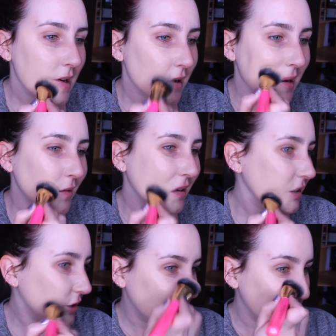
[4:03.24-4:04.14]

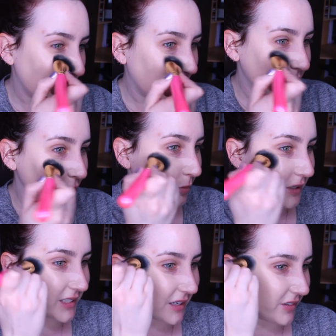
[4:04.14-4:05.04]
Not too bad though, but
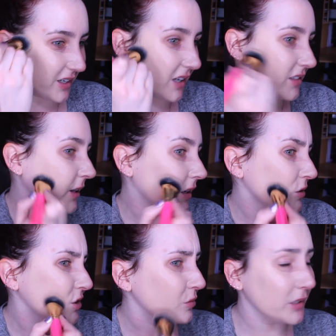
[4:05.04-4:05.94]
it's definitely not. They
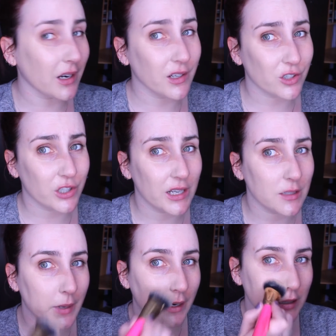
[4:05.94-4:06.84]
could do with a lighter shade, to
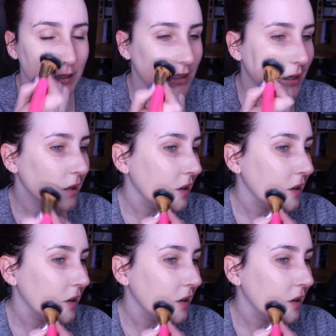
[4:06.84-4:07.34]
be honest.